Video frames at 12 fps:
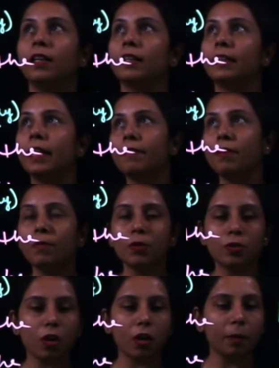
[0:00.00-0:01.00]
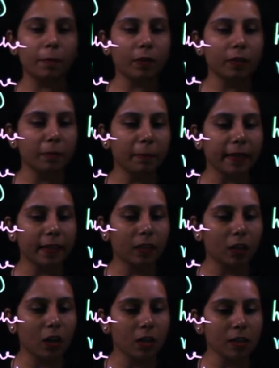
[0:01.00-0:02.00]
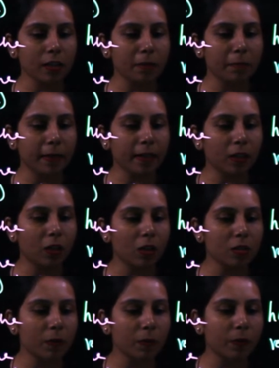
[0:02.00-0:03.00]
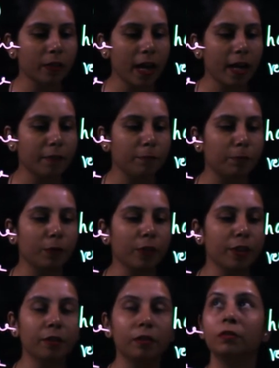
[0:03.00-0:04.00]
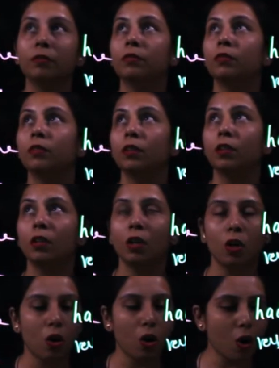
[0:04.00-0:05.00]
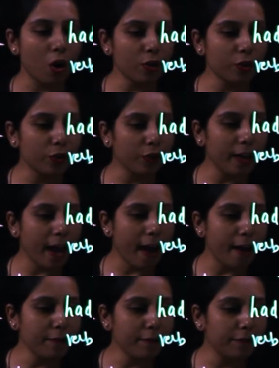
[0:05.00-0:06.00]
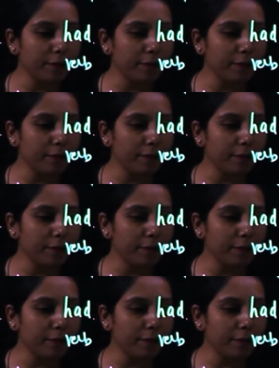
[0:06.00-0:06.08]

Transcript: Then we would talk about the main clause. In main clause, we would add would or should have